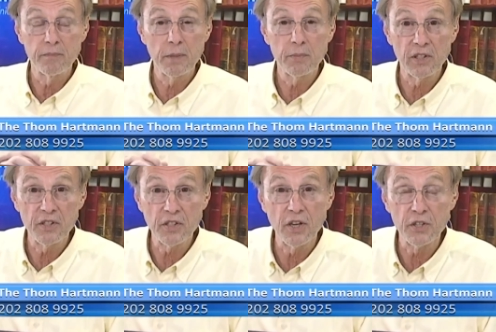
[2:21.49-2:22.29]
typically
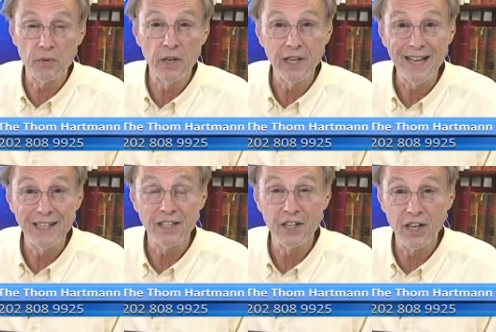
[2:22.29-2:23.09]
starts around
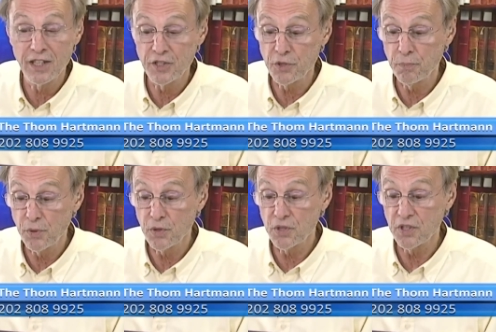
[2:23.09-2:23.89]
$800 a
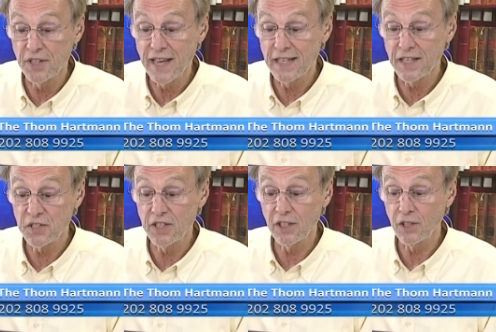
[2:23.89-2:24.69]
person, and that doesn't
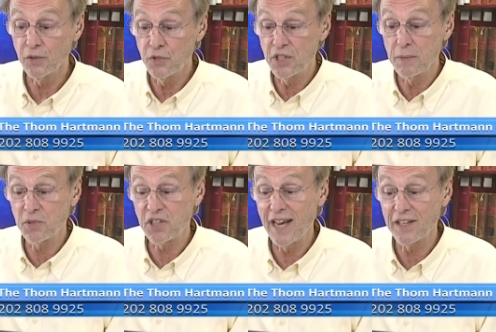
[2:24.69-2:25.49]
include tips,
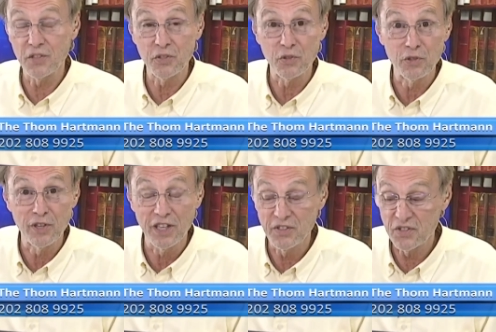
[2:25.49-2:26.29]
taxes, or
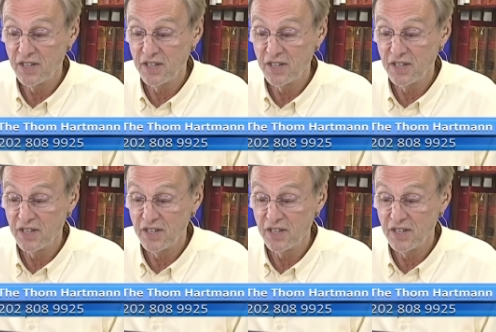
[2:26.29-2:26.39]
drinks.